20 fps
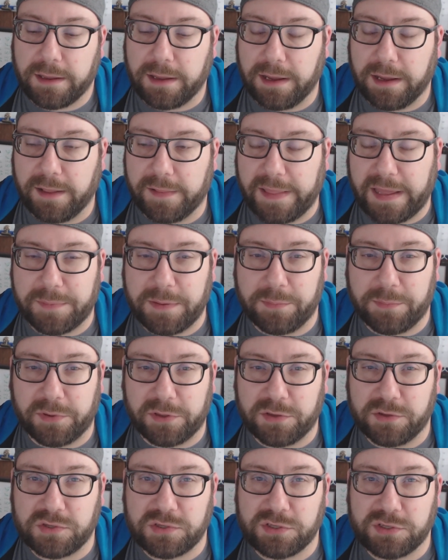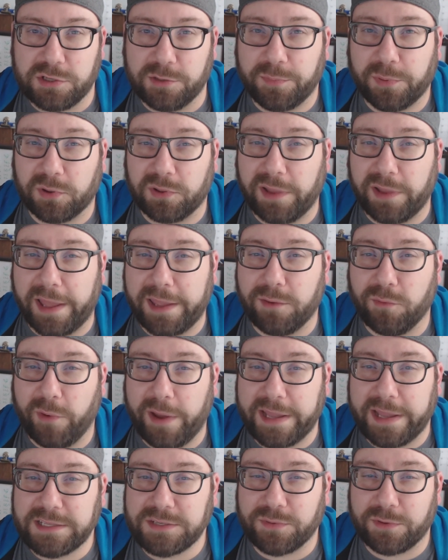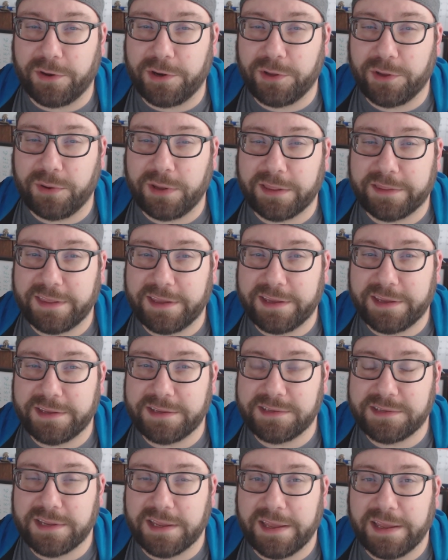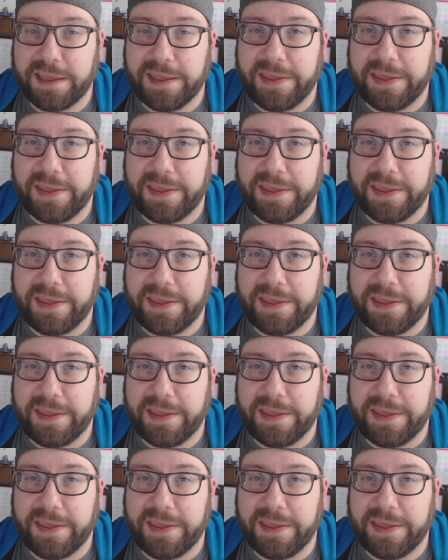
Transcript: A lot of people use super light weights when they're doing things,